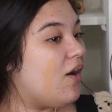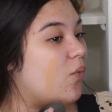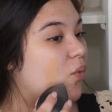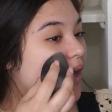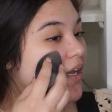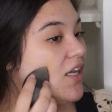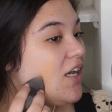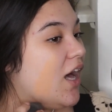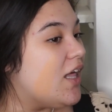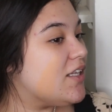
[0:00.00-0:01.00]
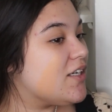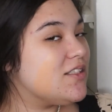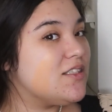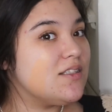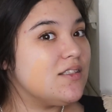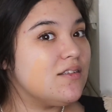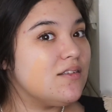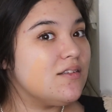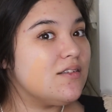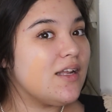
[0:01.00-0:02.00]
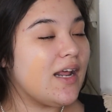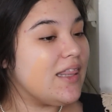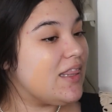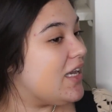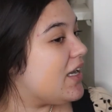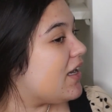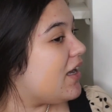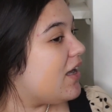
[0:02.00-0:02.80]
What color did I think?